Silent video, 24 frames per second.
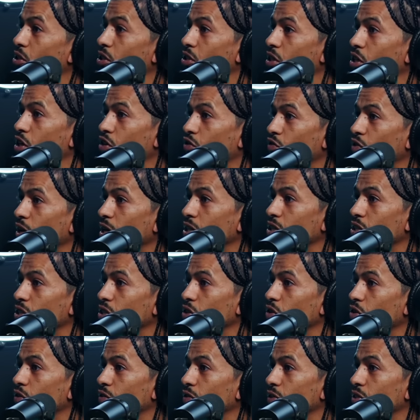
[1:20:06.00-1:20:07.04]
was a
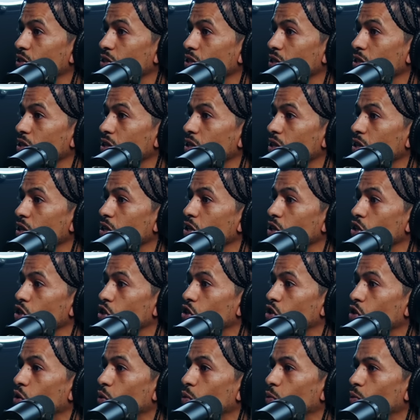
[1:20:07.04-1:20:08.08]
correction officer,
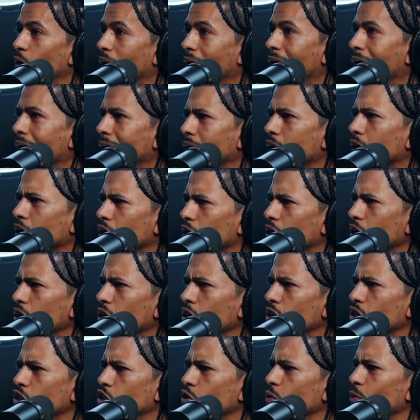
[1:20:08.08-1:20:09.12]
so I had it
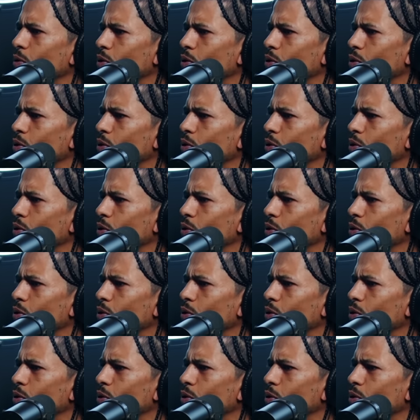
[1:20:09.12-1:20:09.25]
good. So